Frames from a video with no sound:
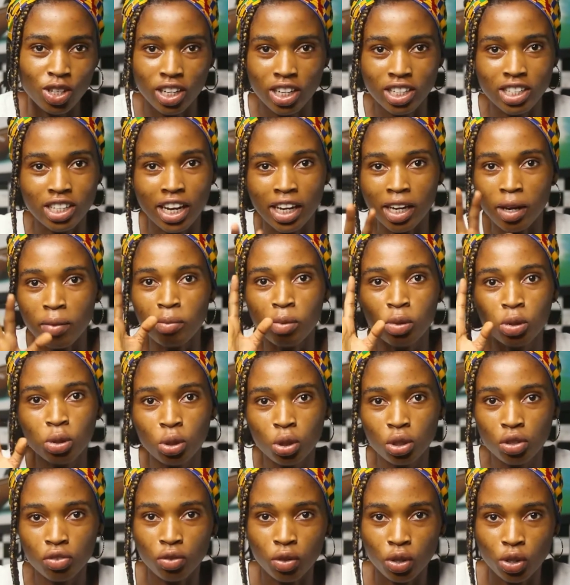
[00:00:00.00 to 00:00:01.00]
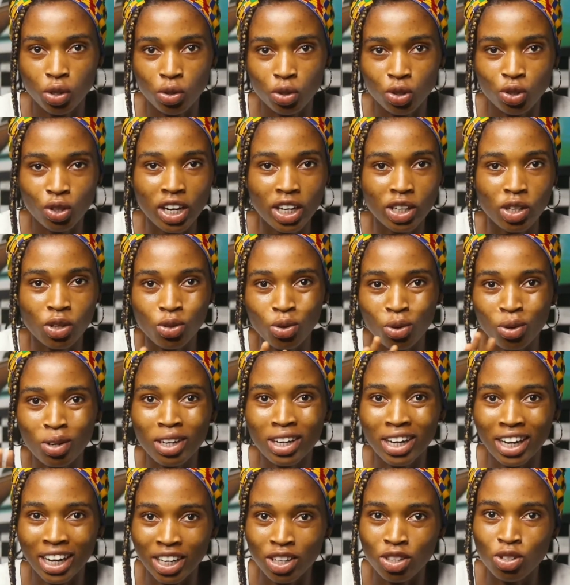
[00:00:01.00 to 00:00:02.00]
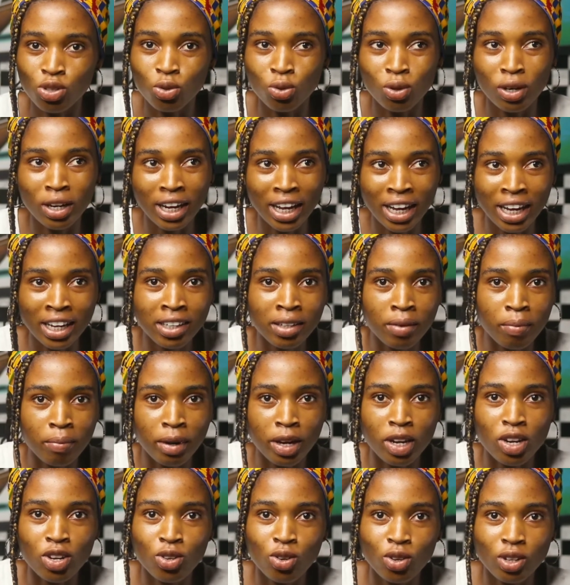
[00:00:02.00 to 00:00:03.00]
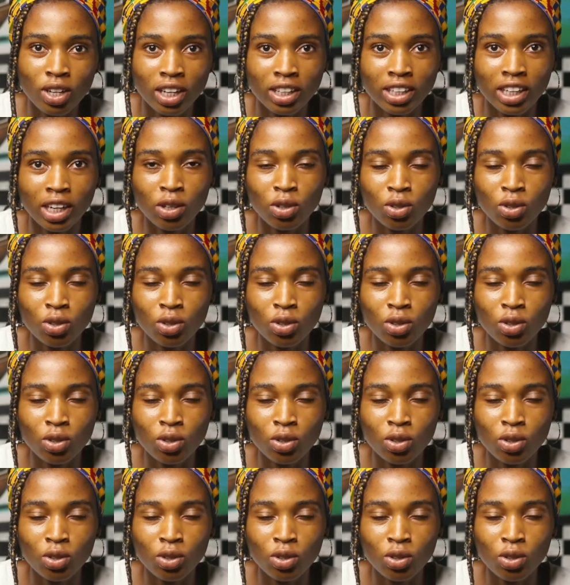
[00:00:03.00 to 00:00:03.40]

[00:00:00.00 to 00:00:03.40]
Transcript: it's like a bonus for you. It's not like you don't learn. You learn, but you know that